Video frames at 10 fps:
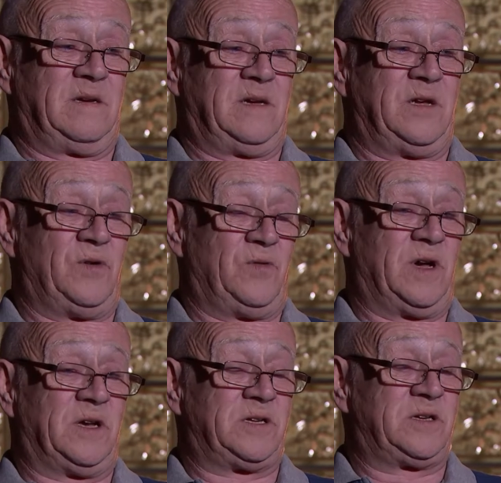You know,
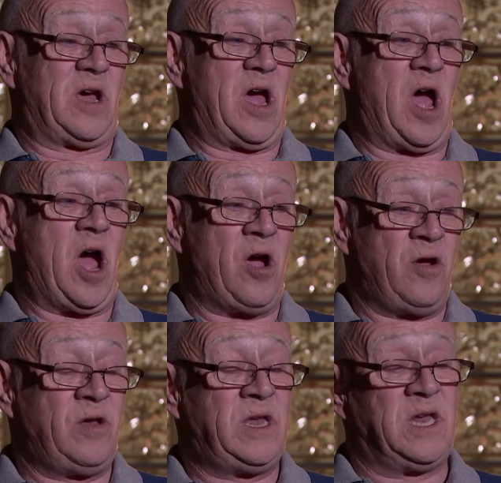it's how
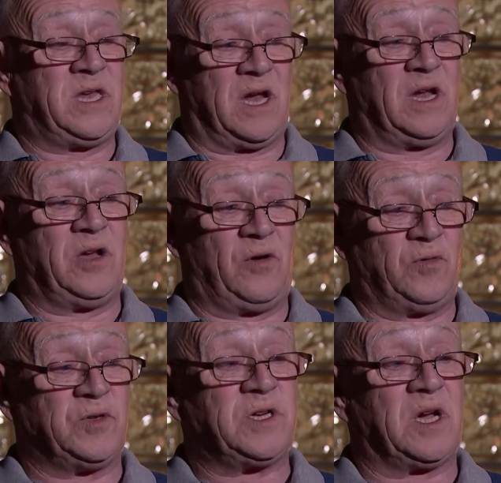do you tell your
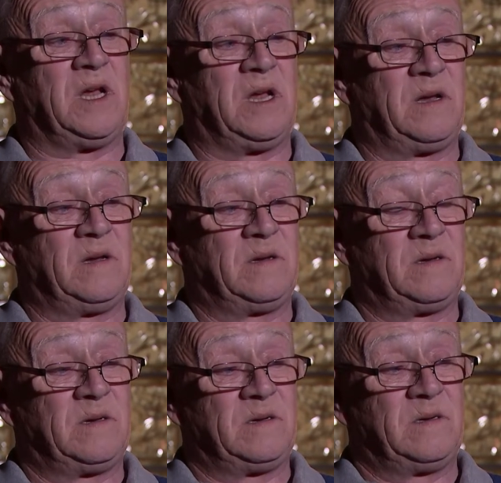own child?
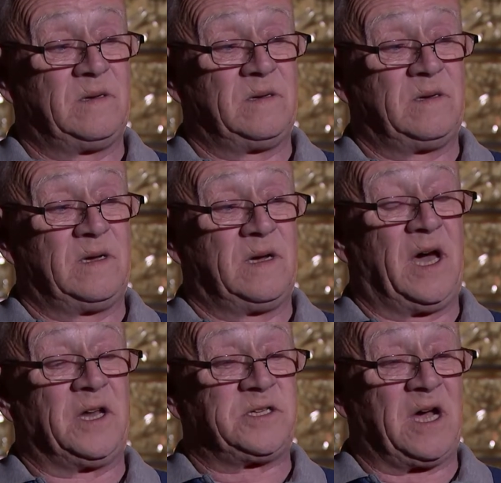
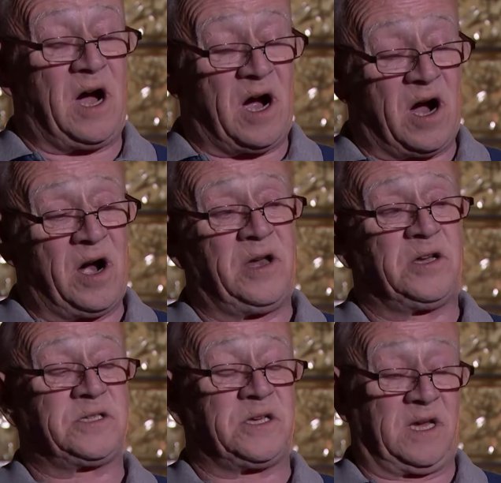That's the
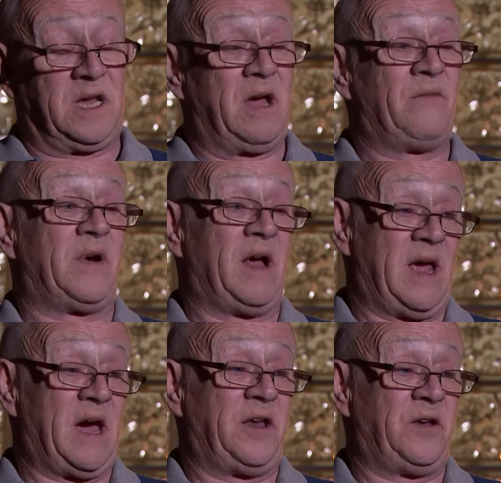hardest thing ever I
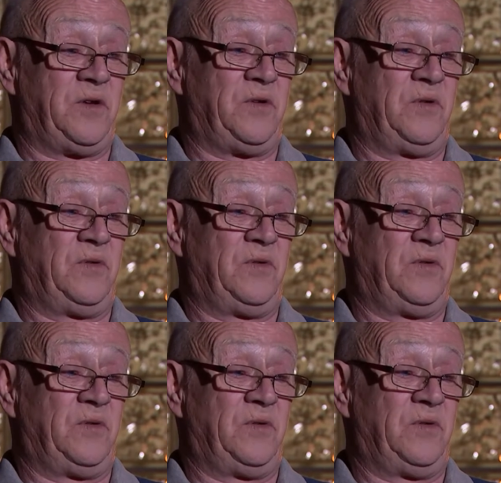had to do.